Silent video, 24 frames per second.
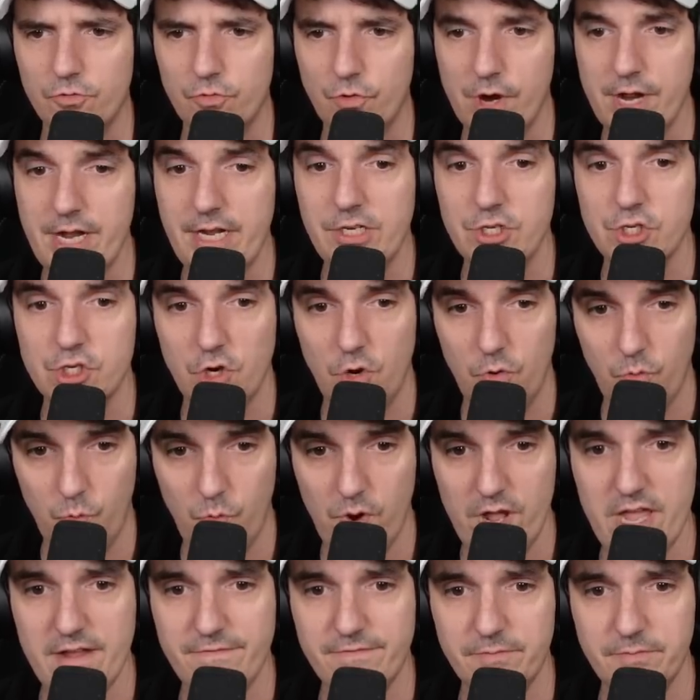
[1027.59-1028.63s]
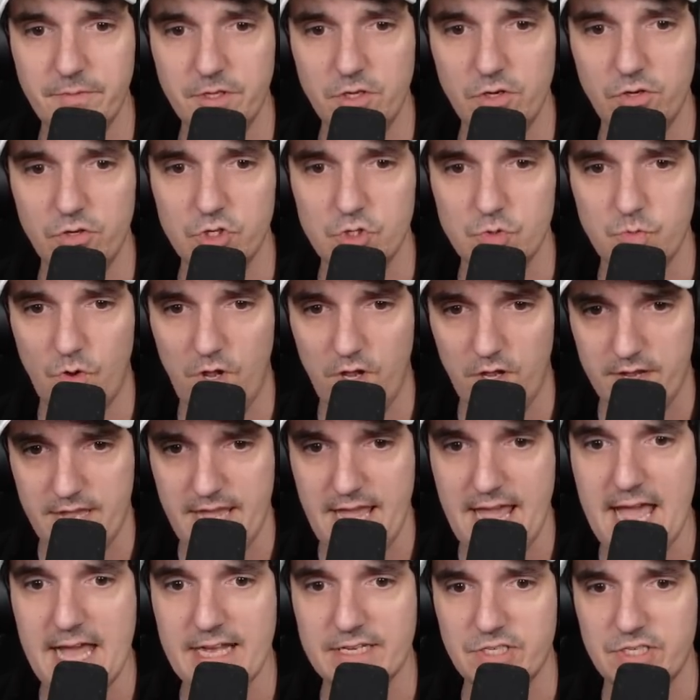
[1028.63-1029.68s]
range away from the ghost while
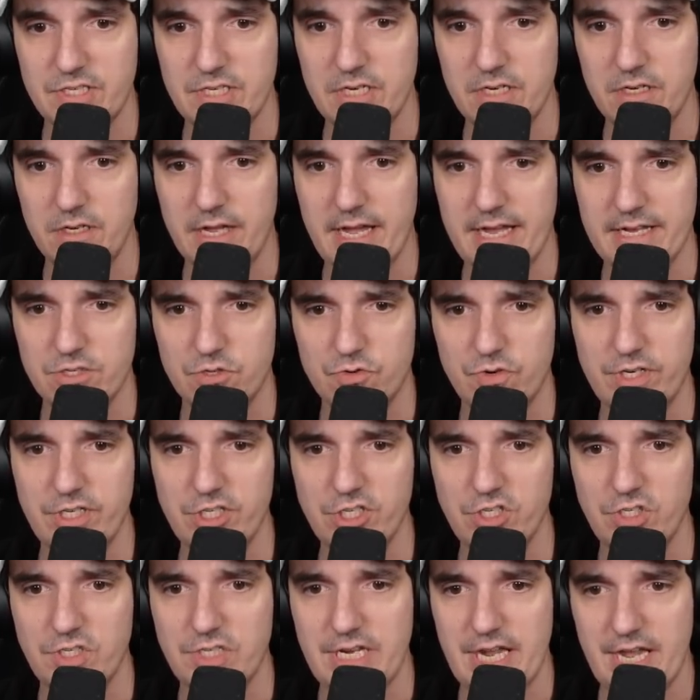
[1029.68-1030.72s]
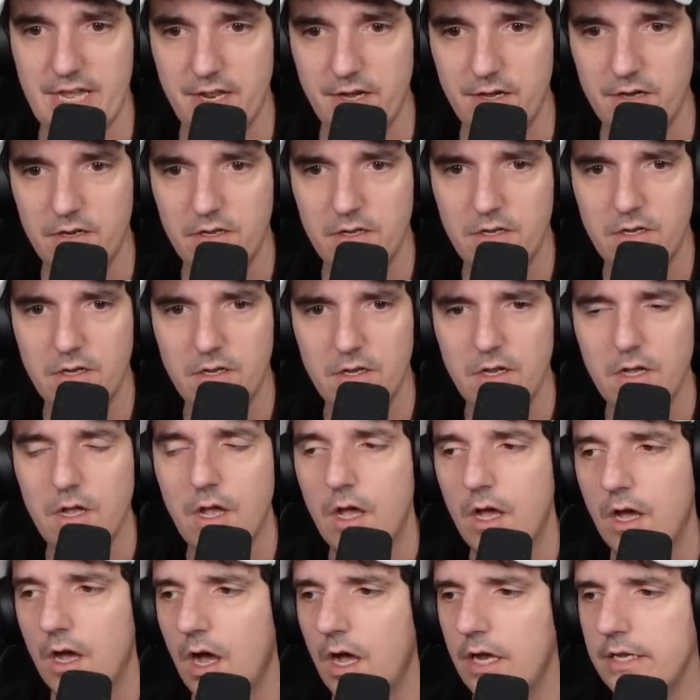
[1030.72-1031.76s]
casting. Cast range is 10.
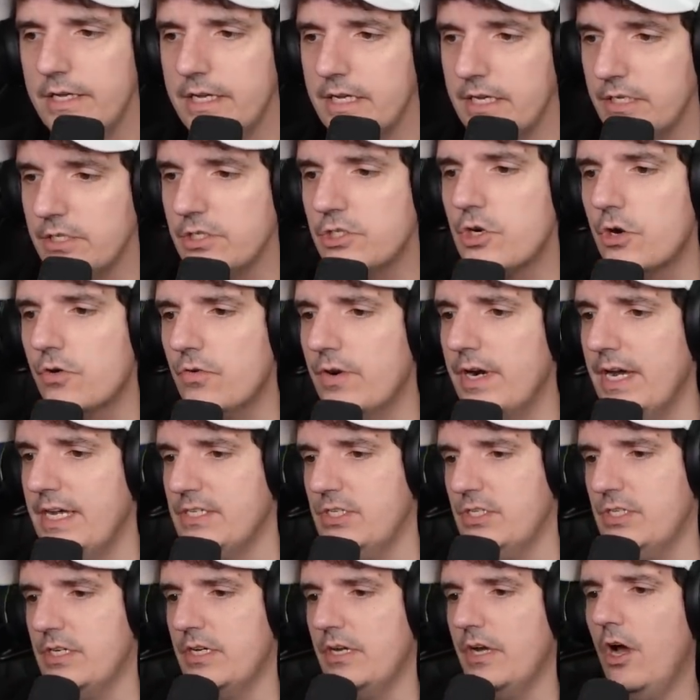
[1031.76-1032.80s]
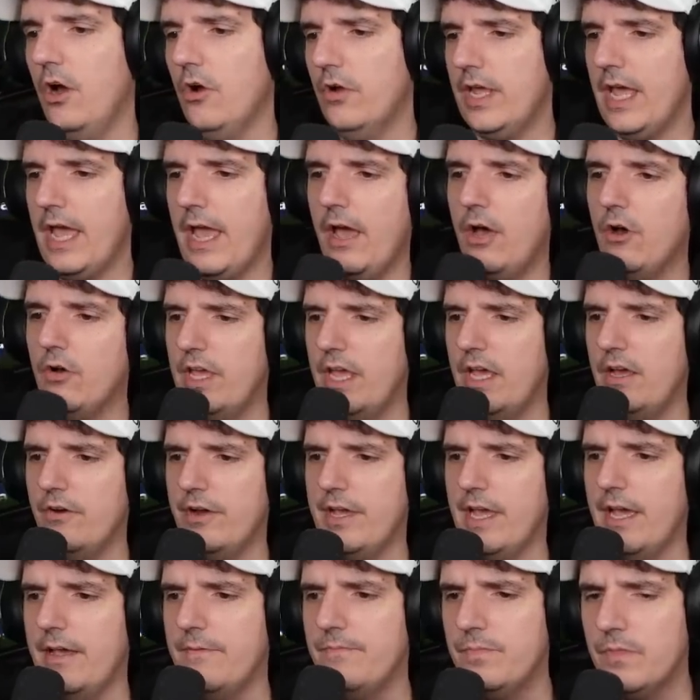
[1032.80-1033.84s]
Interesting.
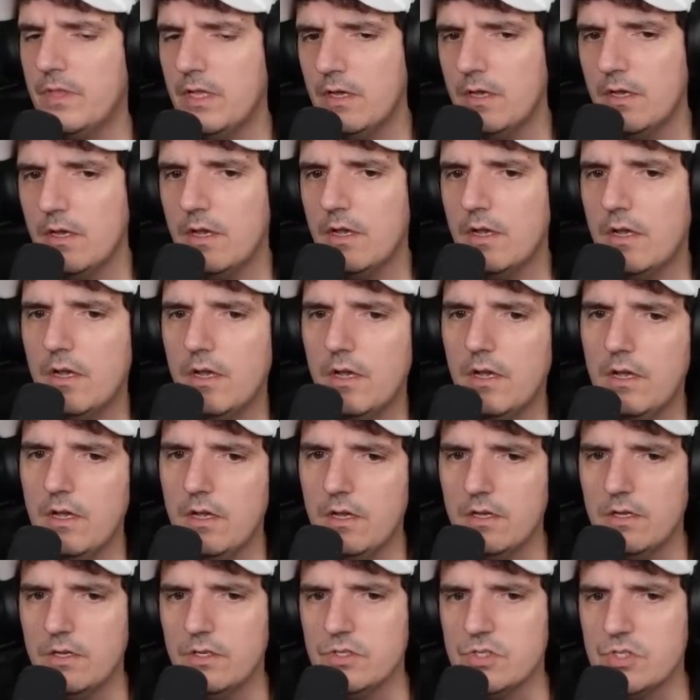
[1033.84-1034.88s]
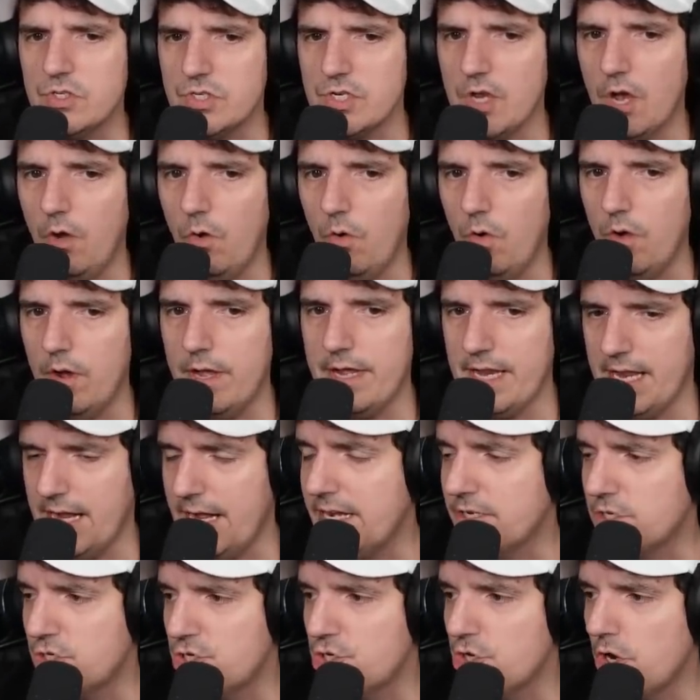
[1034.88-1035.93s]
Okay. So,
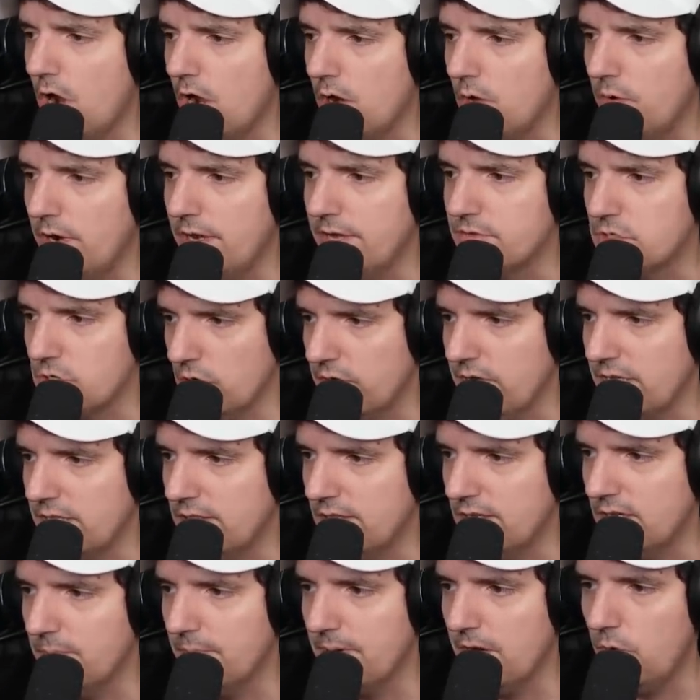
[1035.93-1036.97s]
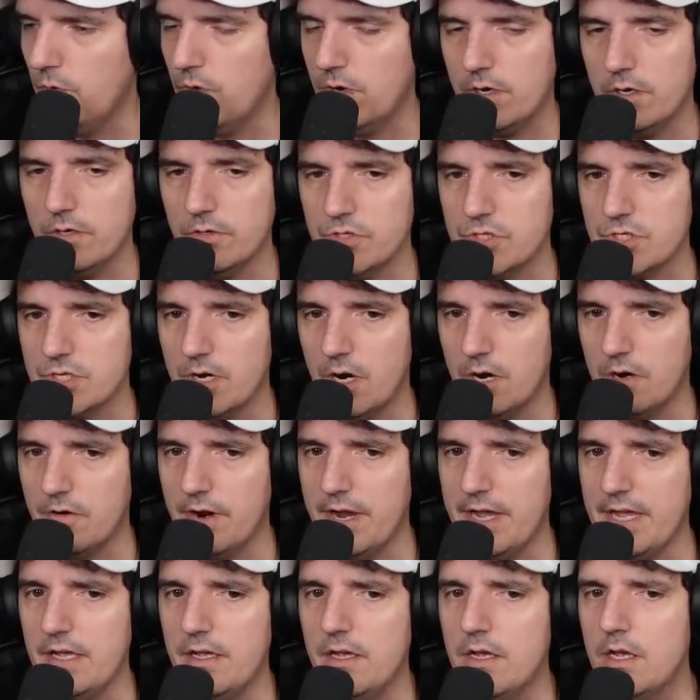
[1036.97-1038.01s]
enhanced shockwaves. Okay, think about what ghosts are,
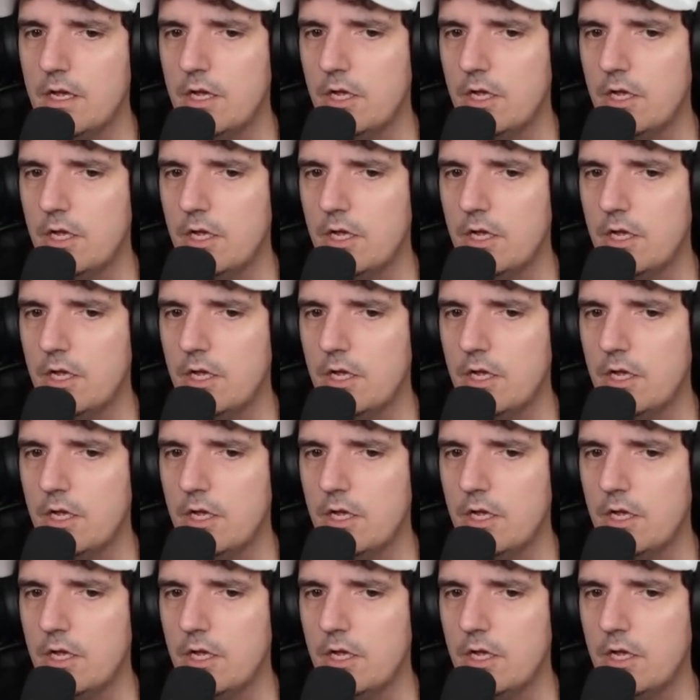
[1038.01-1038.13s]
right?